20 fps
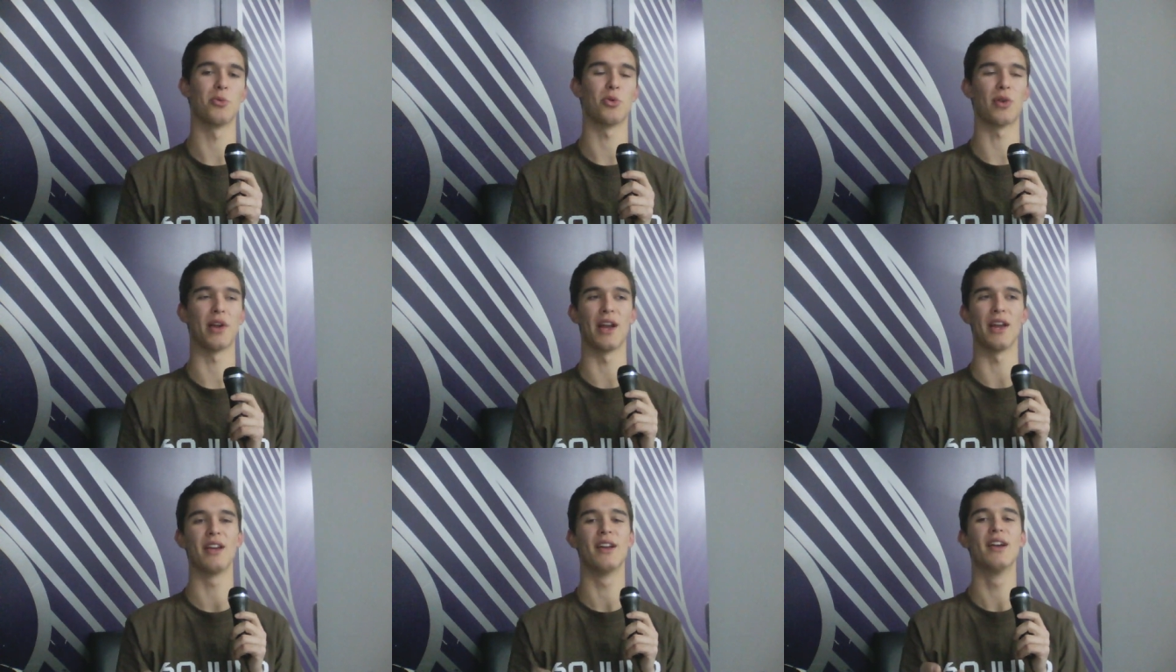
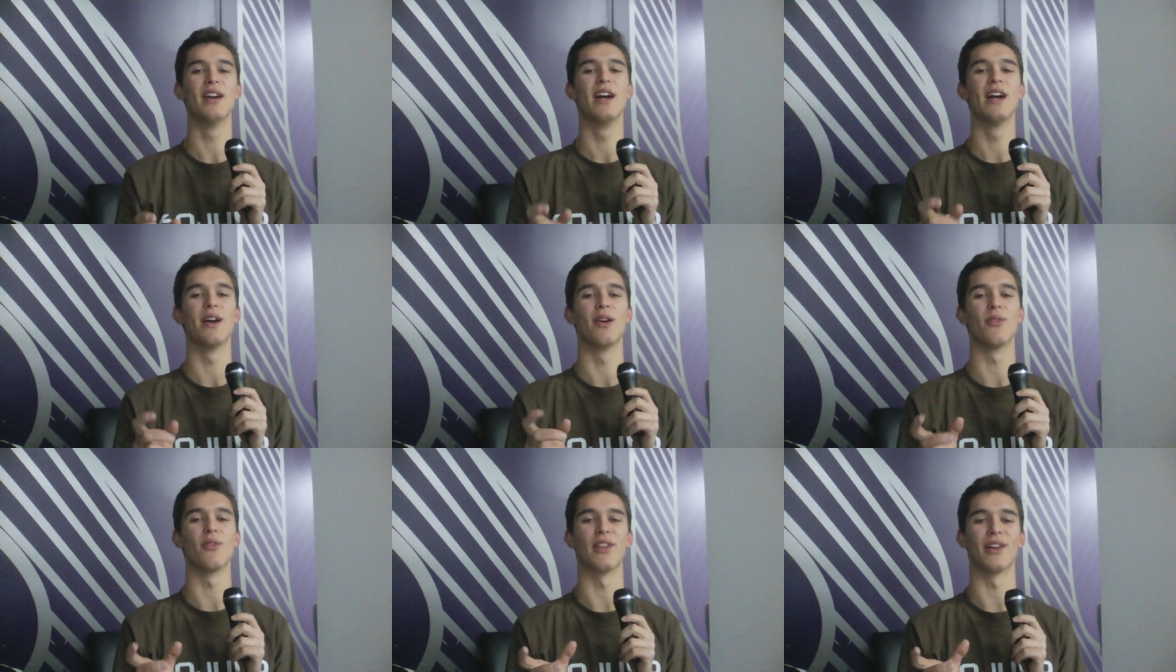Okay,
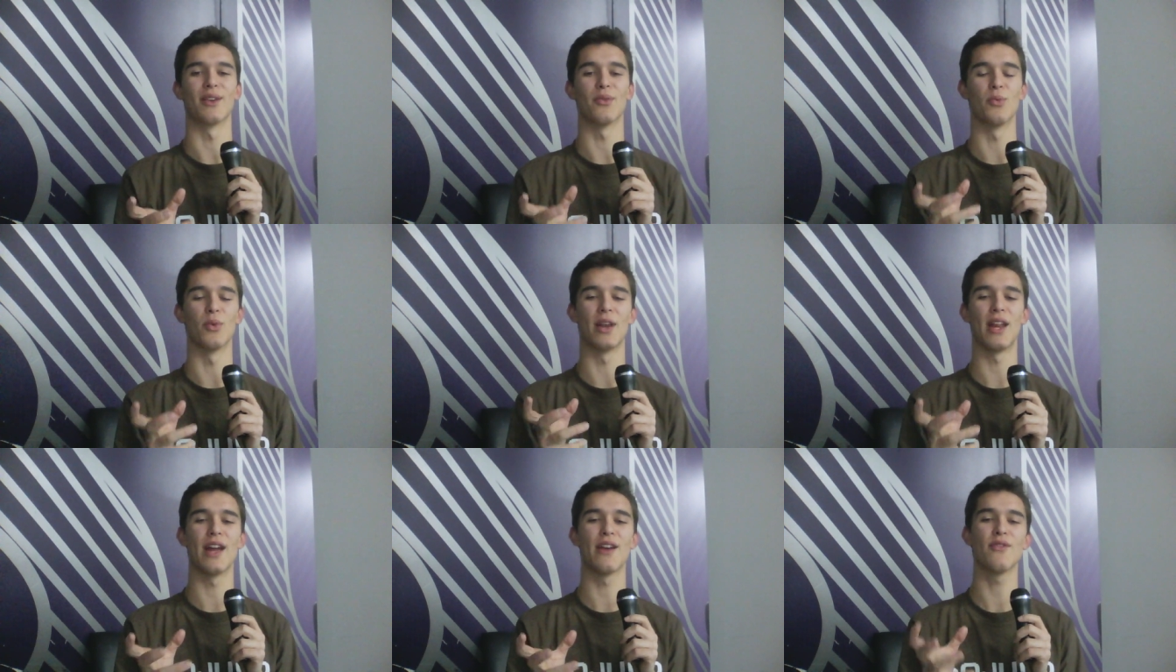like
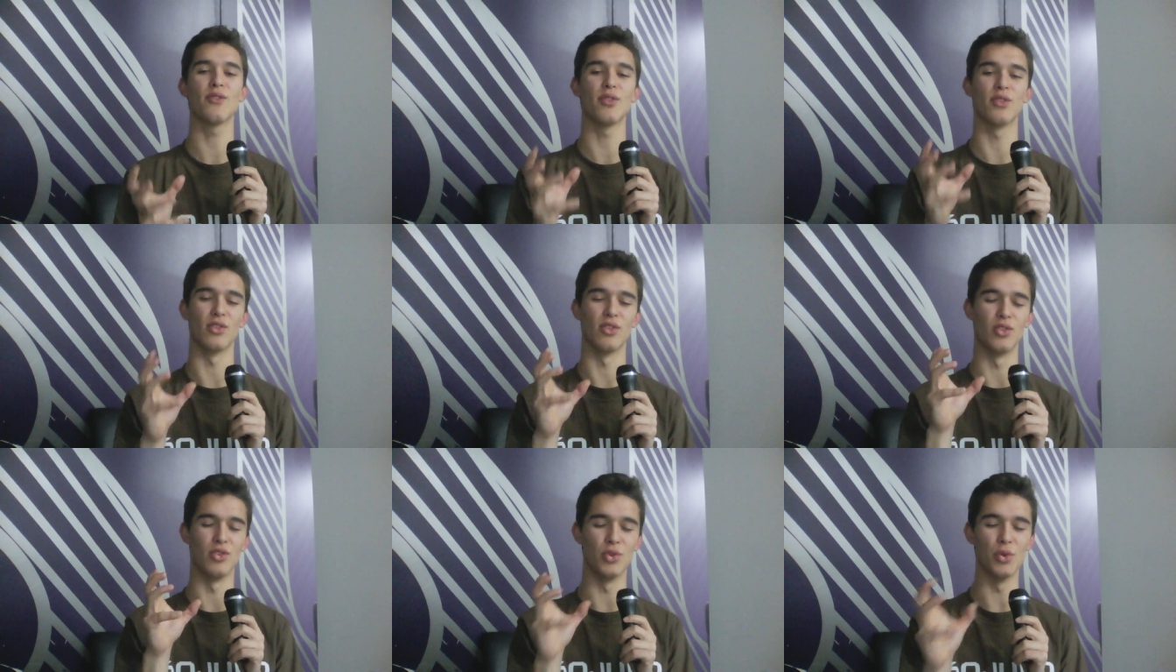whatever
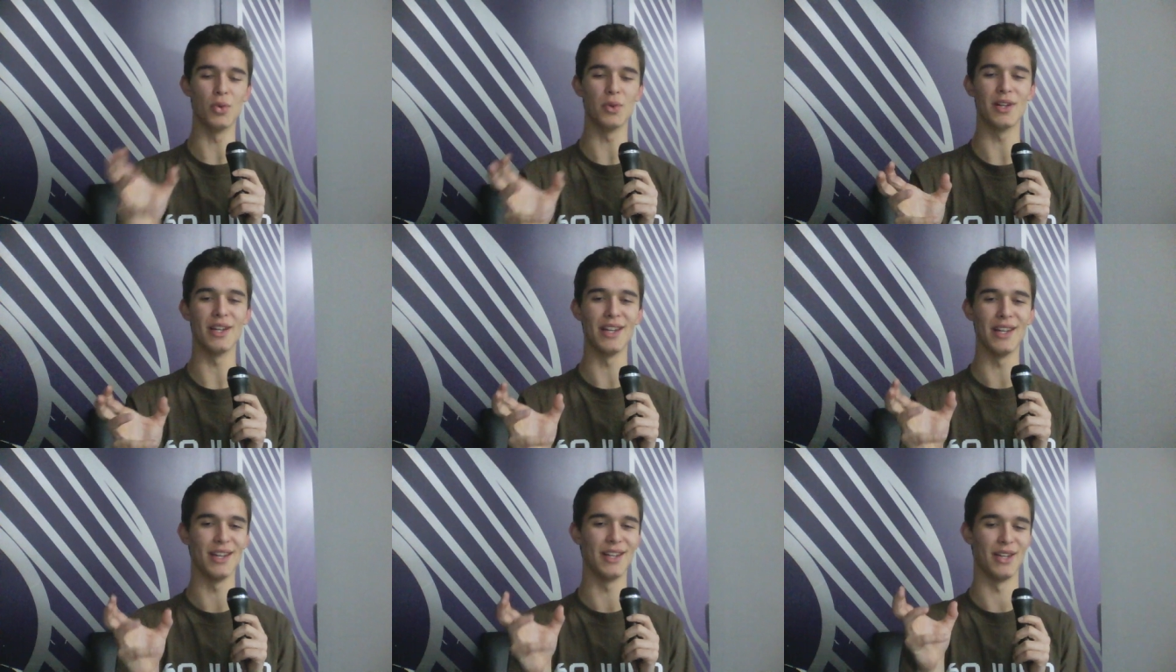
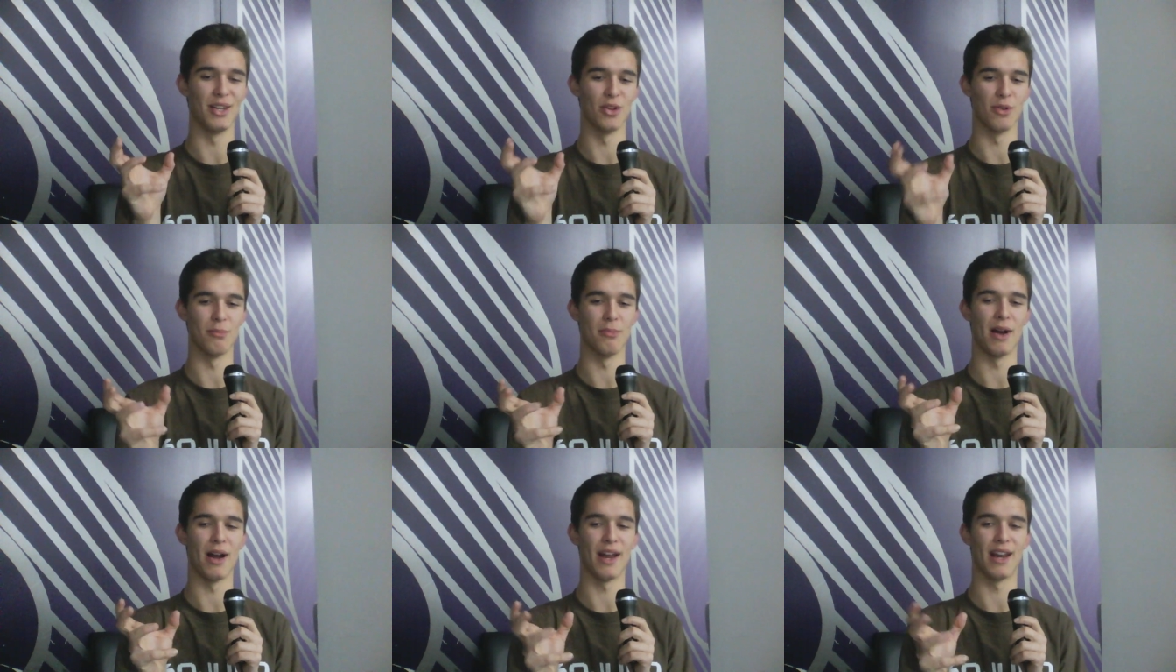dookie
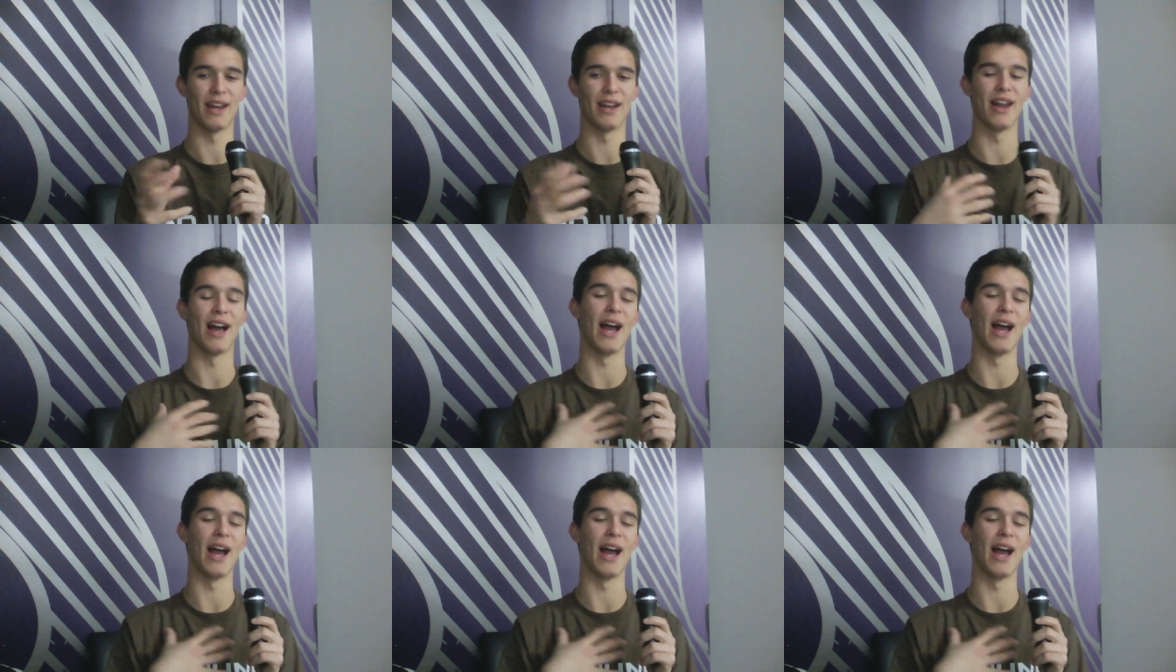you're buying, in,